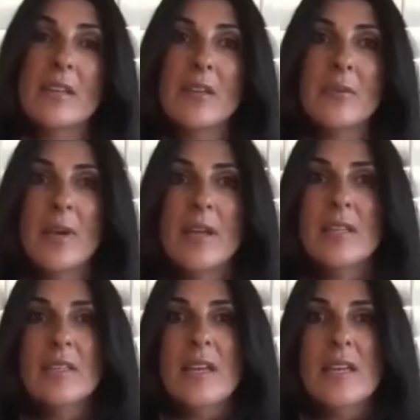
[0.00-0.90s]

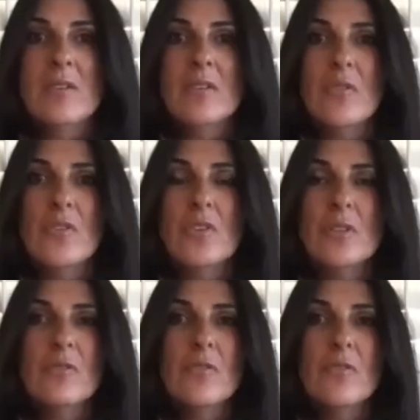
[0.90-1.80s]
right? And if you
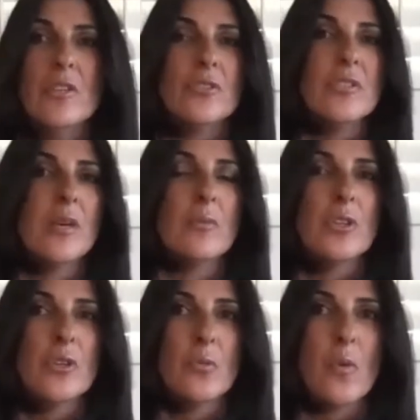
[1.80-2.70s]
can understand what
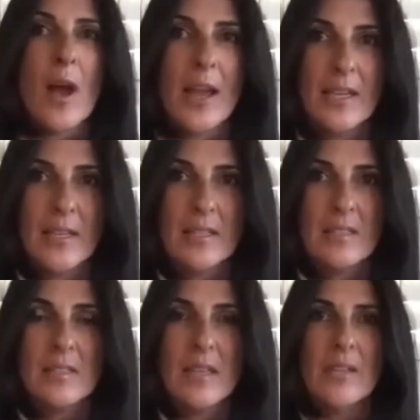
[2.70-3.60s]
your why
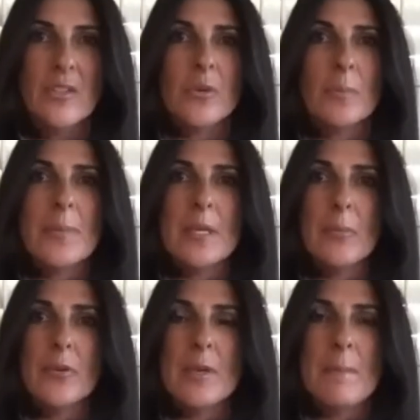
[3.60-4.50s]
is, then your
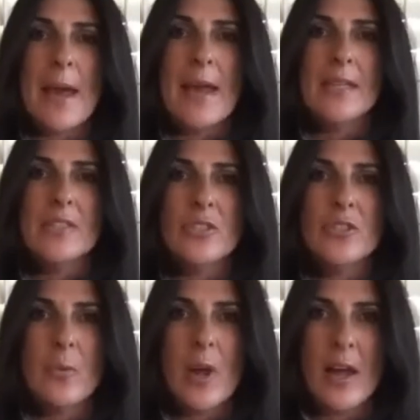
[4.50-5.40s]
people can buy into
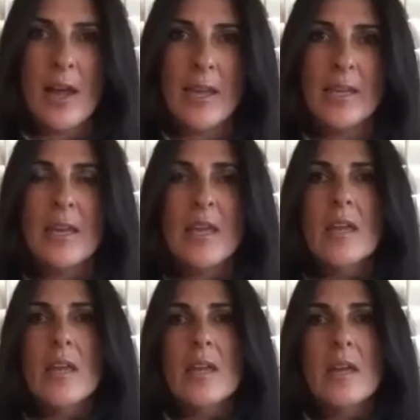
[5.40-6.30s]
your why,
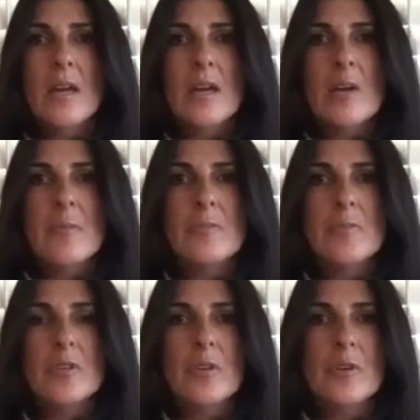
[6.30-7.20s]

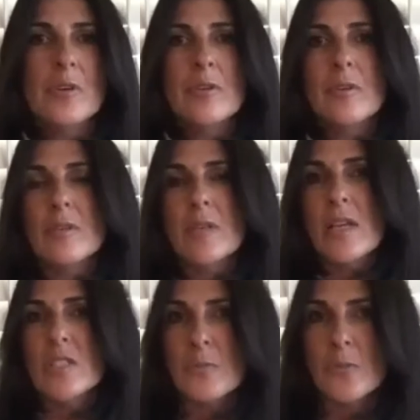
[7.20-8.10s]
your
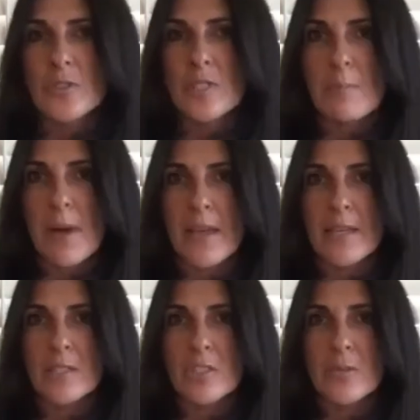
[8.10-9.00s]
customers can buy
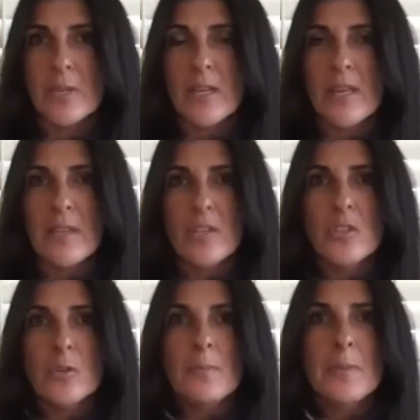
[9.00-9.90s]
into it, and then
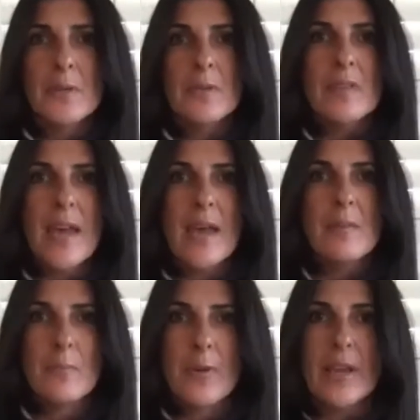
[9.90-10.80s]
you build
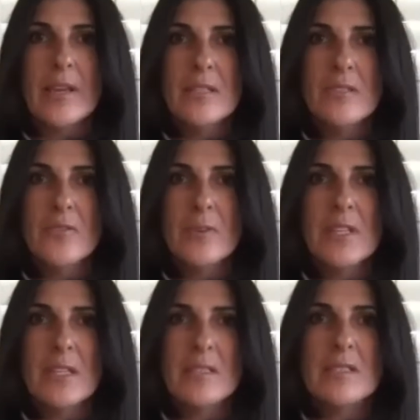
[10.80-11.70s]
that brand from
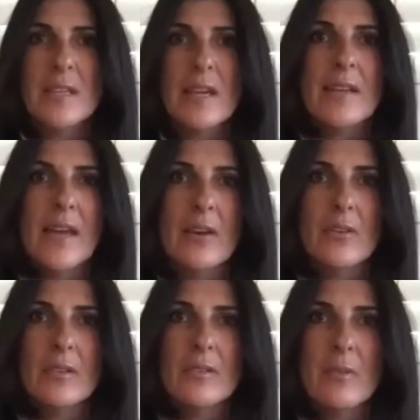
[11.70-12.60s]
the inside
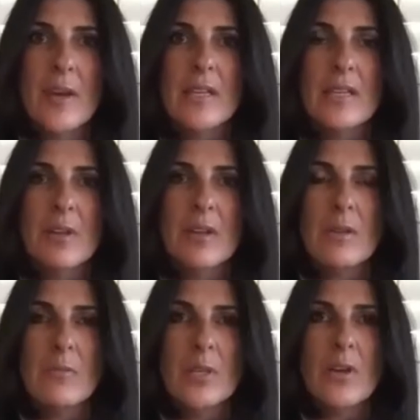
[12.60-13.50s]
out,
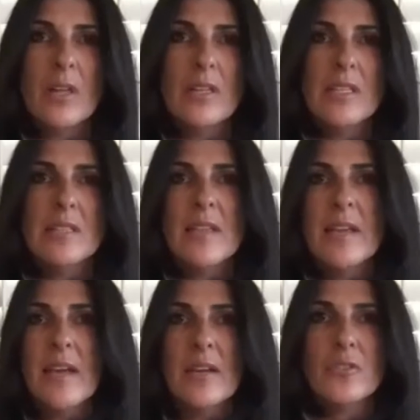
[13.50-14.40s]
right? We call it
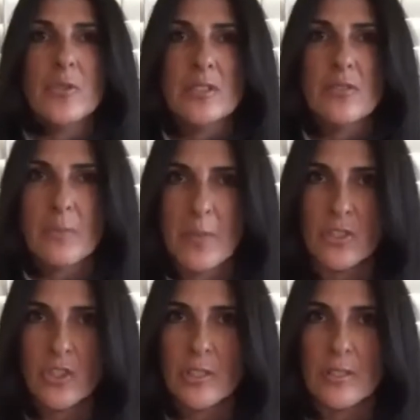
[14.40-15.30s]
inside out
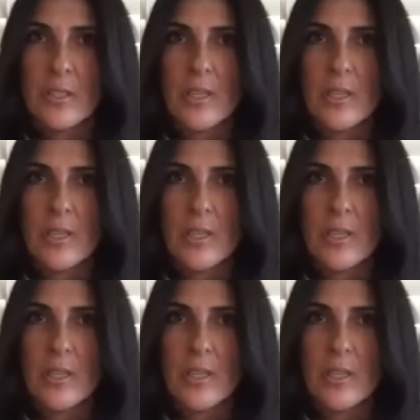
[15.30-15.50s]
transformation.